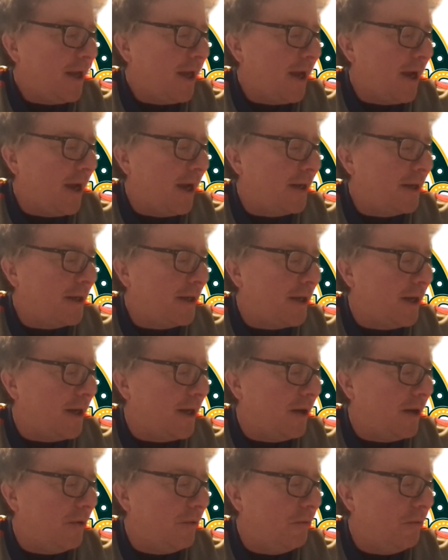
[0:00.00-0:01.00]
And
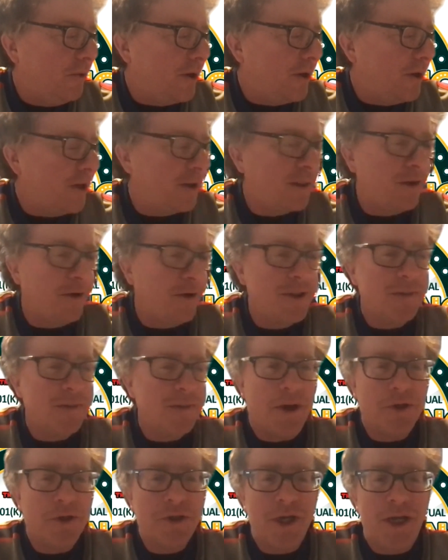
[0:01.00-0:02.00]
what are your thoughts
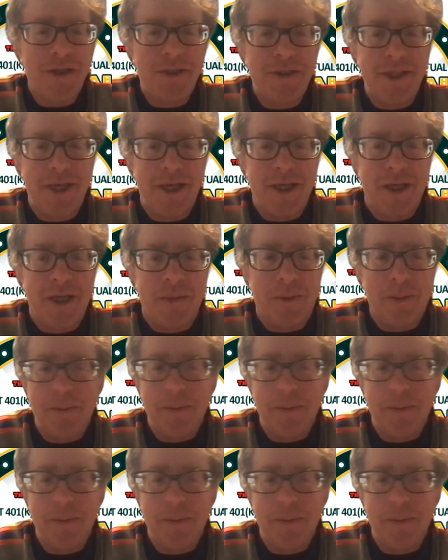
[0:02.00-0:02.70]
about Shea Stadium? I